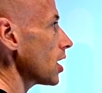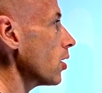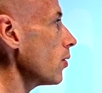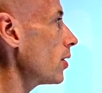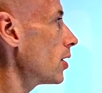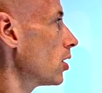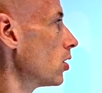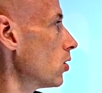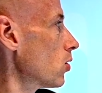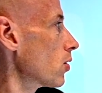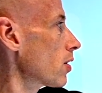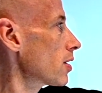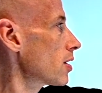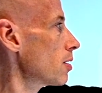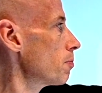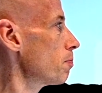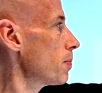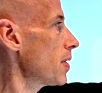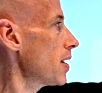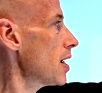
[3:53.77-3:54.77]
go and look at
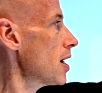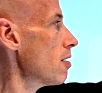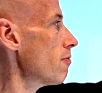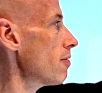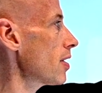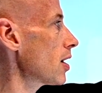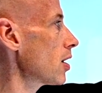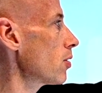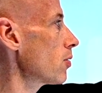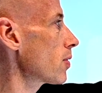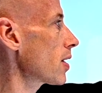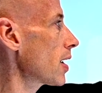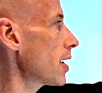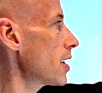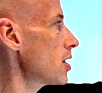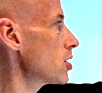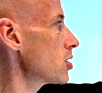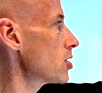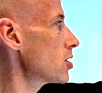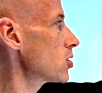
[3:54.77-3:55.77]
the peering
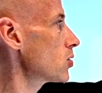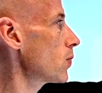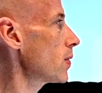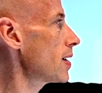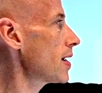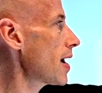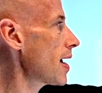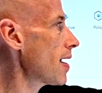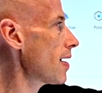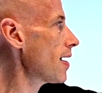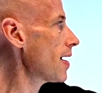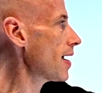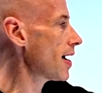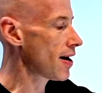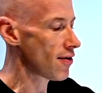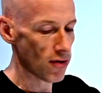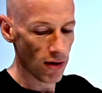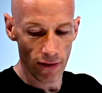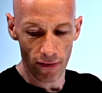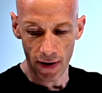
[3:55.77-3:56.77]
locations we now
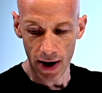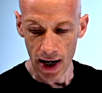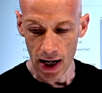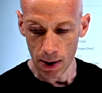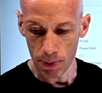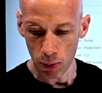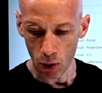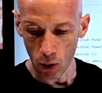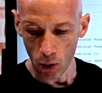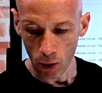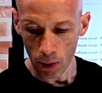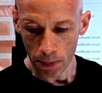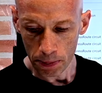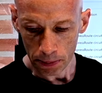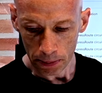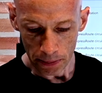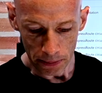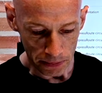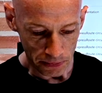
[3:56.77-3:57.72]
have available,